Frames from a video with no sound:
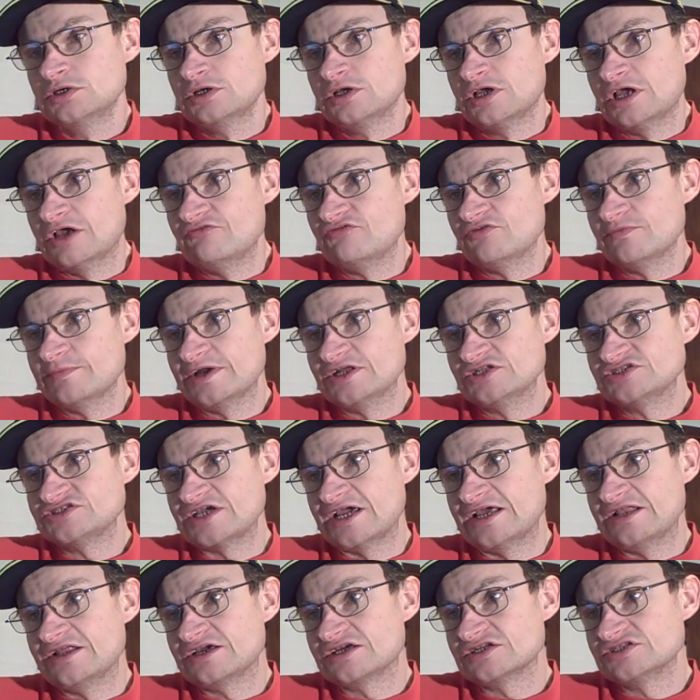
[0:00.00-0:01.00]
If you
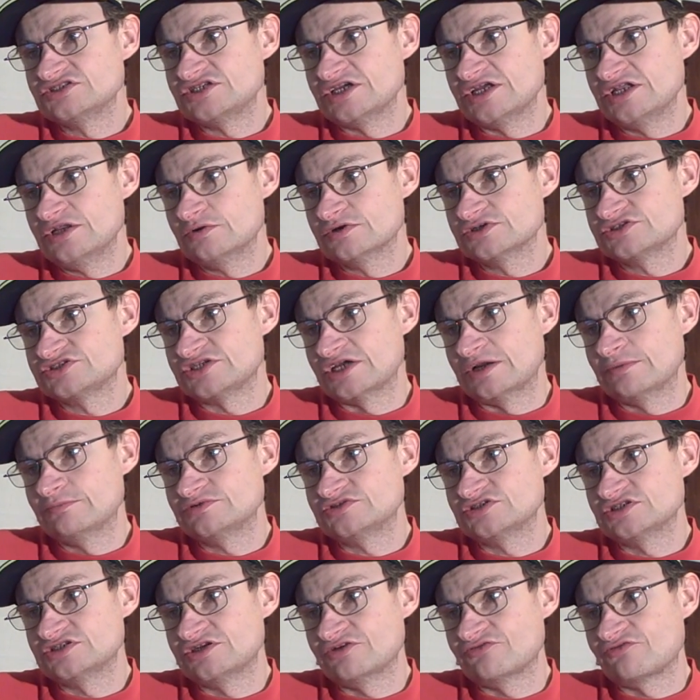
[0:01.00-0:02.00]
maintain a continuous
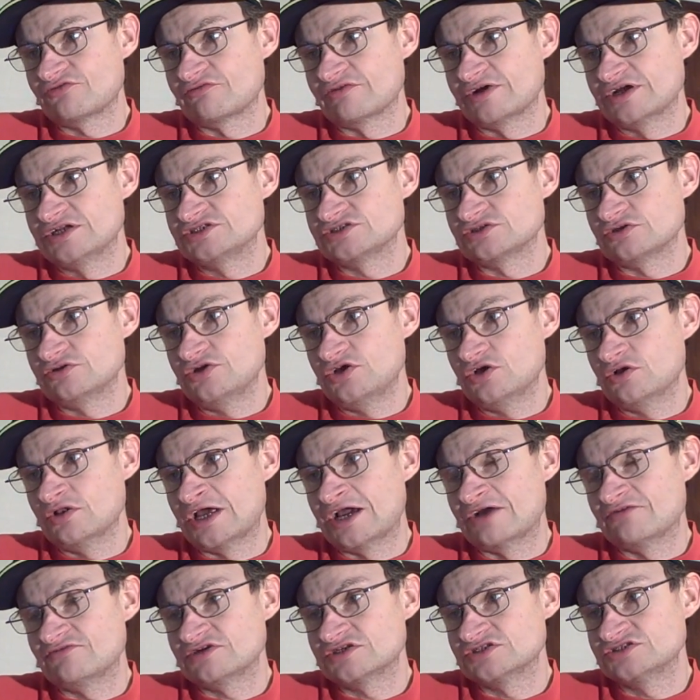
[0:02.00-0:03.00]
temperature differential, you'll
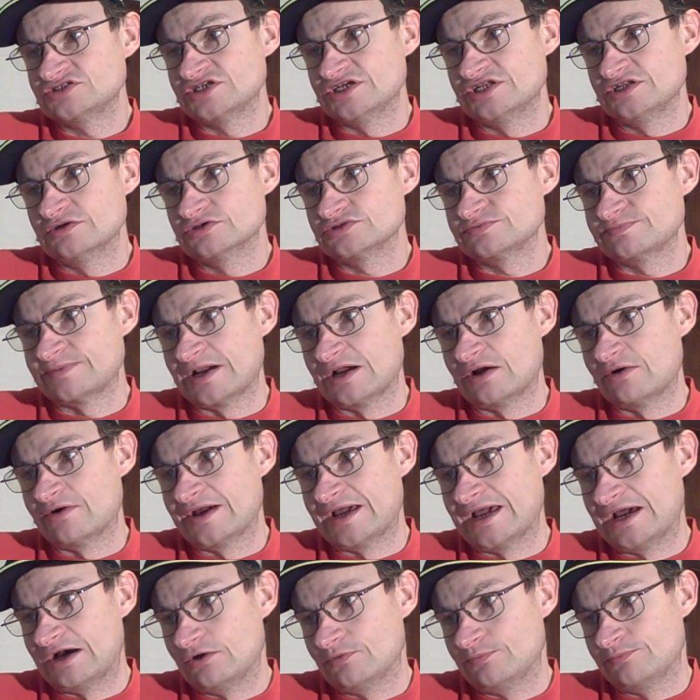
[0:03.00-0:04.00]
have a continuous power
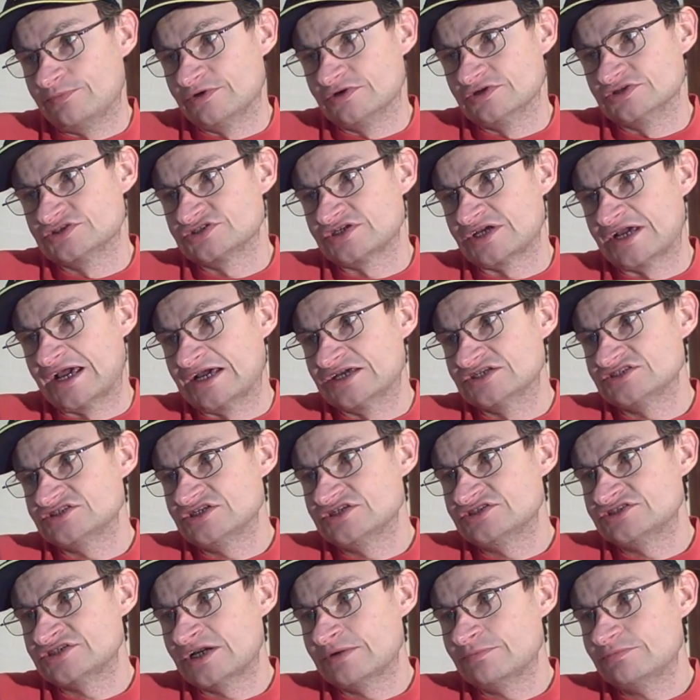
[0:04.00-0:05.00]
output. As
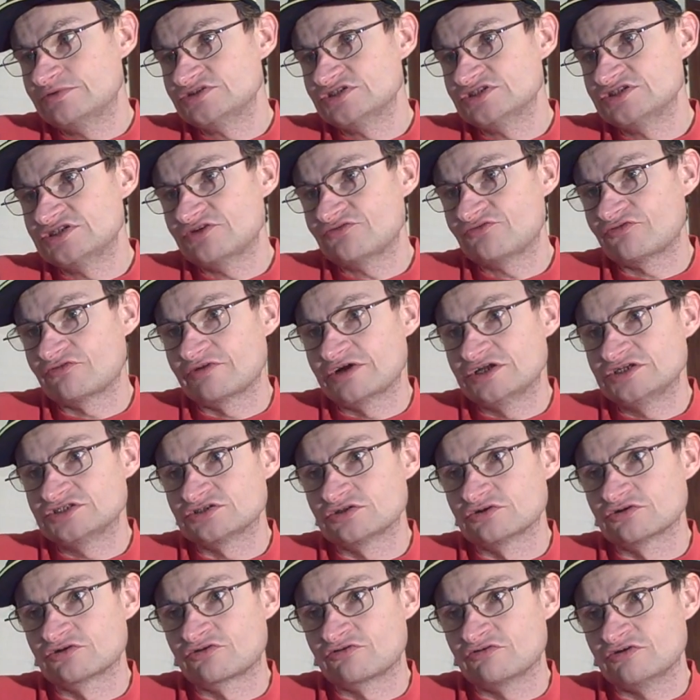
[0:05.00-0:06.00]
the temperature
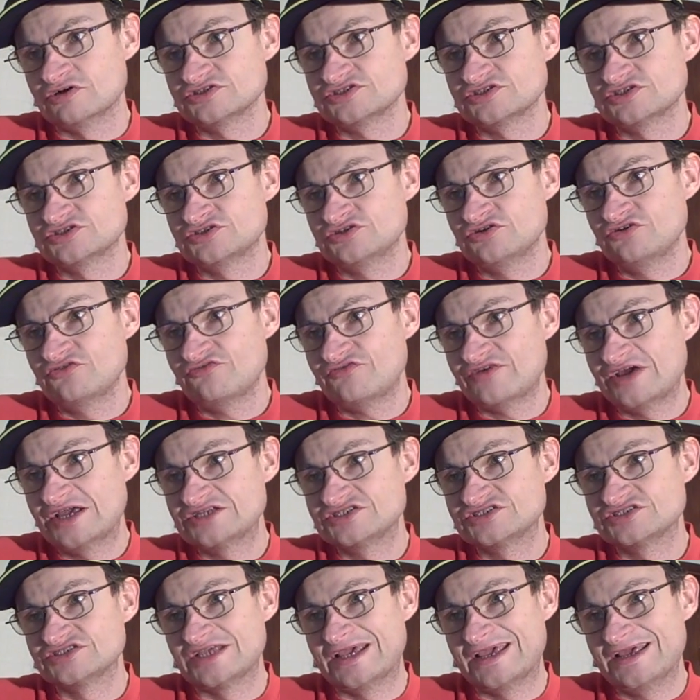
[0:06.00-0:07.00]
differential across the two
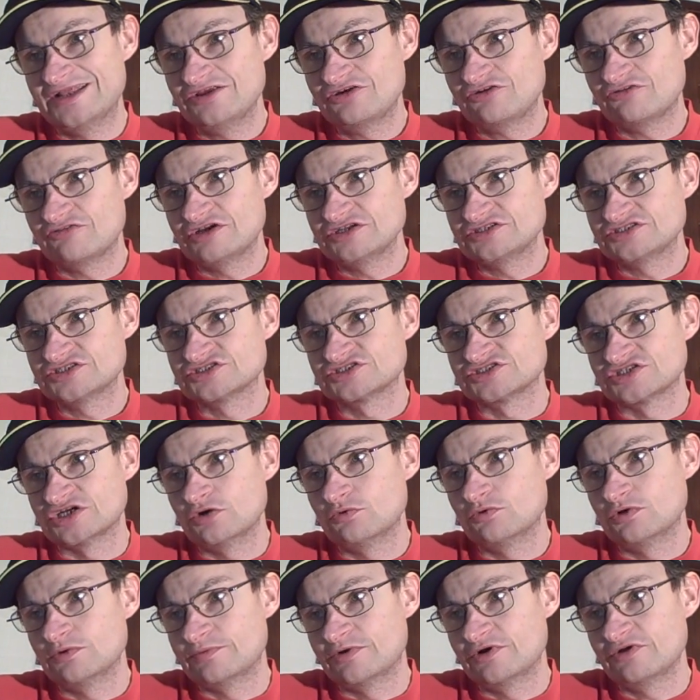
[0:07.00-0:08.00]
faces increases,
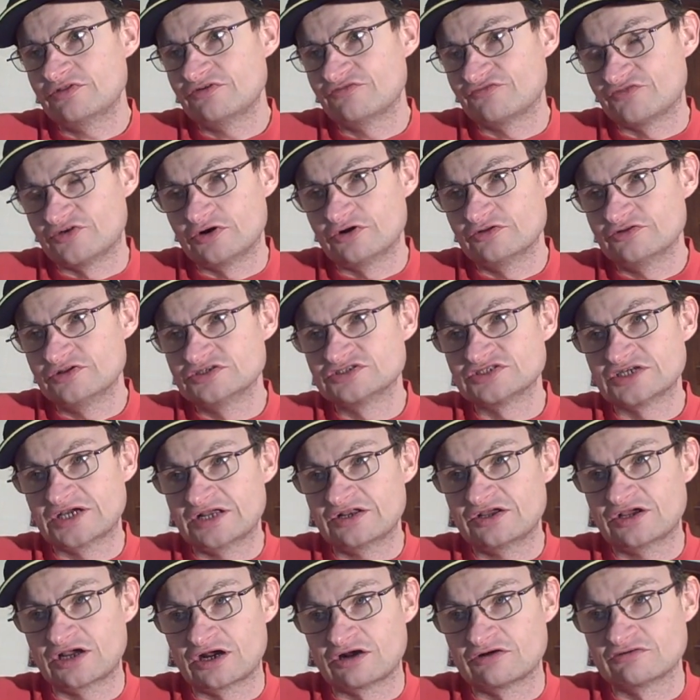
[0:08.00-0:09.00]
so will both the voltage
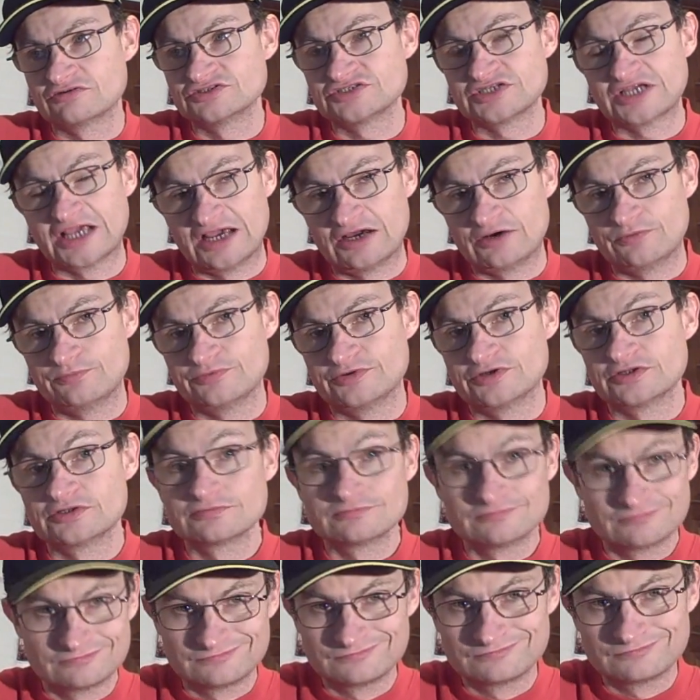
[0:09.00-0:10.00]
and current output.
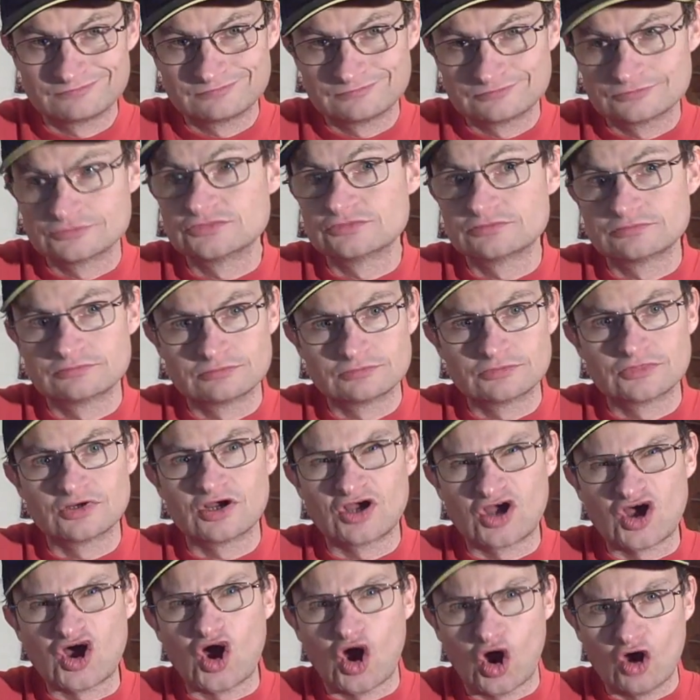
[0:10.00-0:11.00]

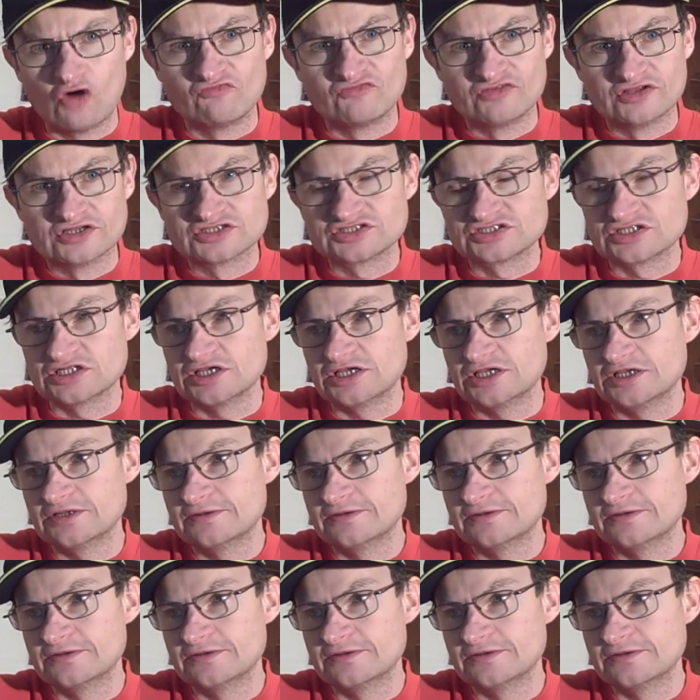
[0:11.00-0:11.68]
Obviously.